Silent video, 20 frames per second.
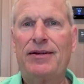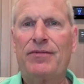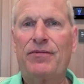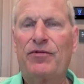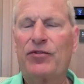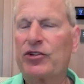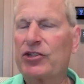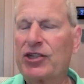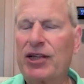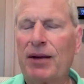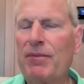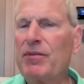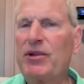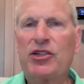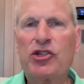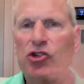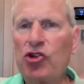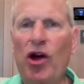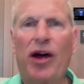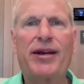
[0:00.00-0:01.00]
for some,
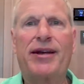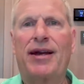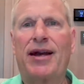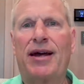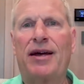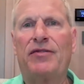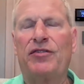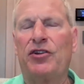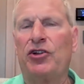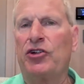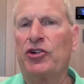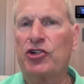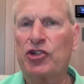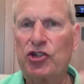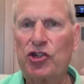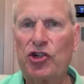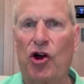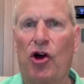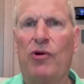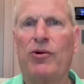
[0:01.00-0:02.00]
it's not enough and you're
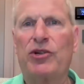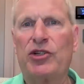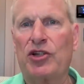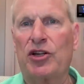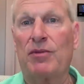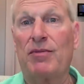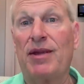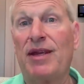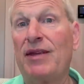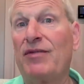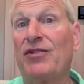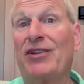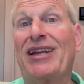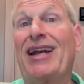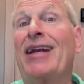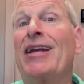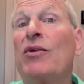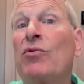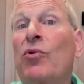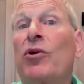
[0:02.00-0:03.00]
just always going to be evil. And
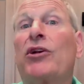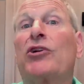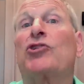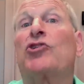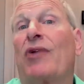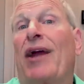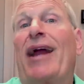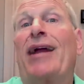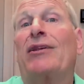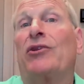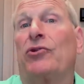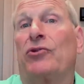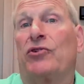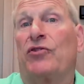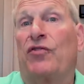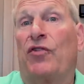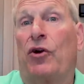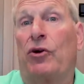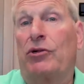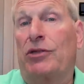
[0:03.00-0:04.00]
I didn't want to attract
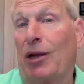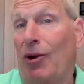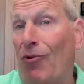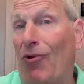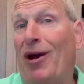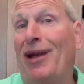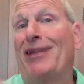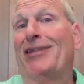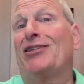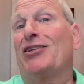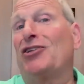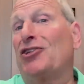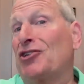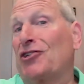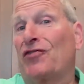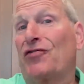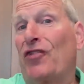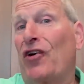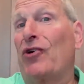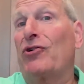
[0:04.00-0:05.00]
those folks. I wanted to
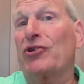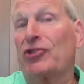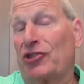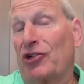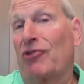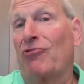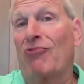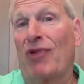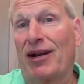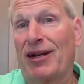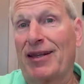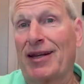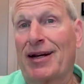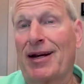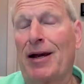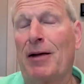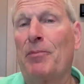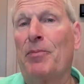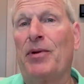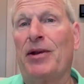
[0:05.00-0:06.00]
just focus on running the
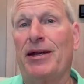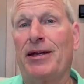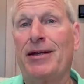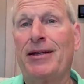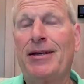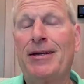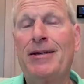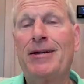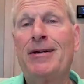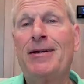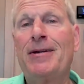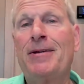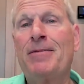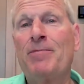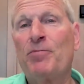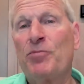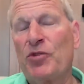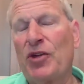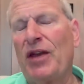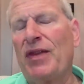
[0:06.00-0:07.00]
company.
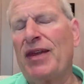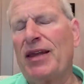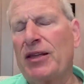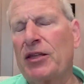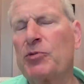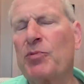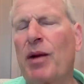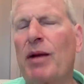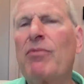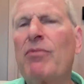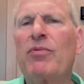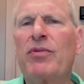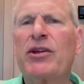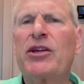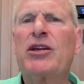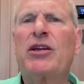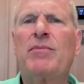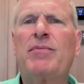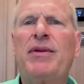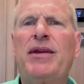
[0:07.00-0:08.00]
So I think there's probably
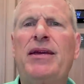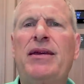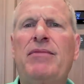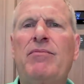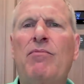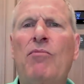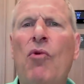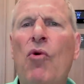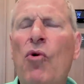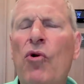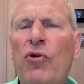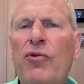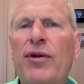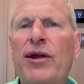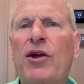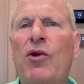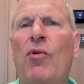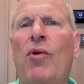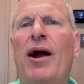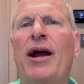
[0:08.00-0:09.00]
going to be more
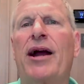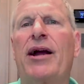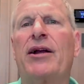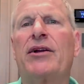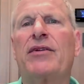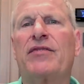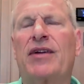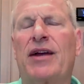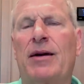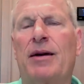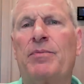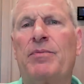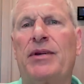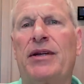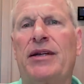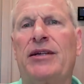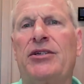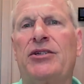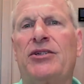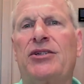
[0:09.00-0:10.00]
required of
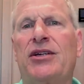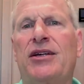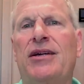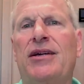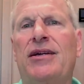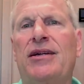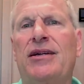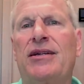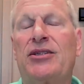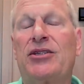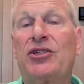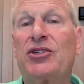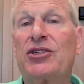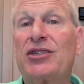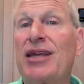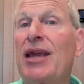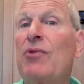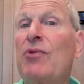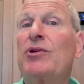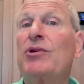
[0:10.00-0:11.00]
companies to
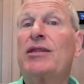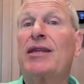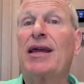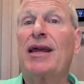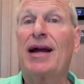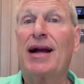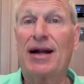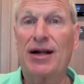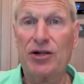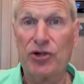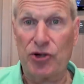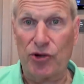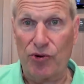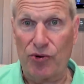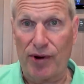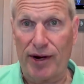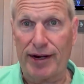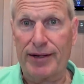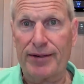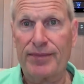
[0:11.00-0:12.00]
say what they are
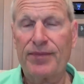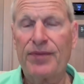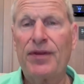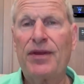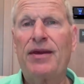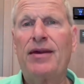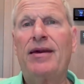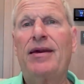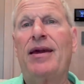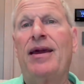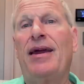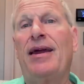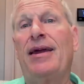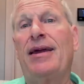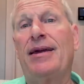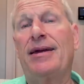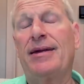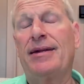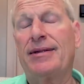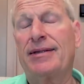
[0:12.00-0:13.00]
doing
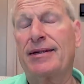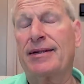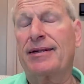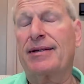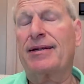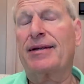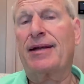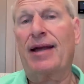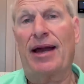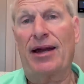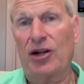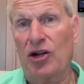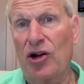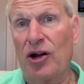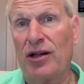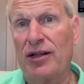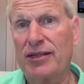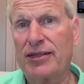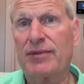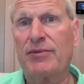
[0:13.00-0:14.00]
and to kind of
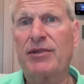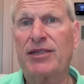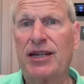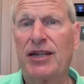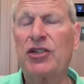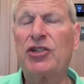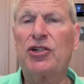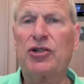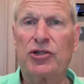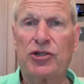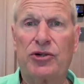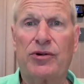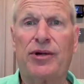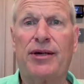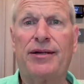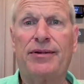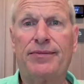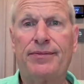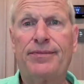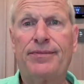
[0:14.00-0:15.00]
call some attention to it.